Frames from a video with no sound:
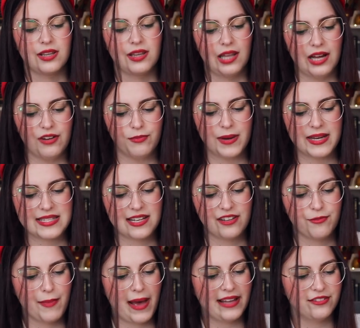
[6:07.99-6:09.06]
Love
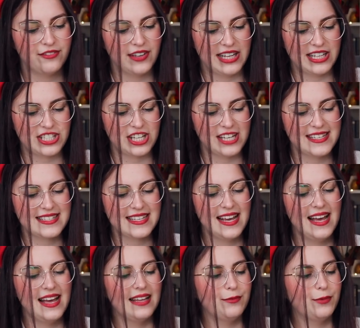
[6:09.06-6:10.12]
myself matte finishes.
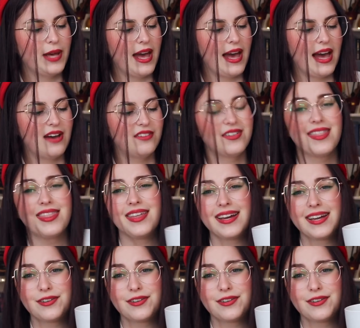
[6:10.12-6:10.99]
We have the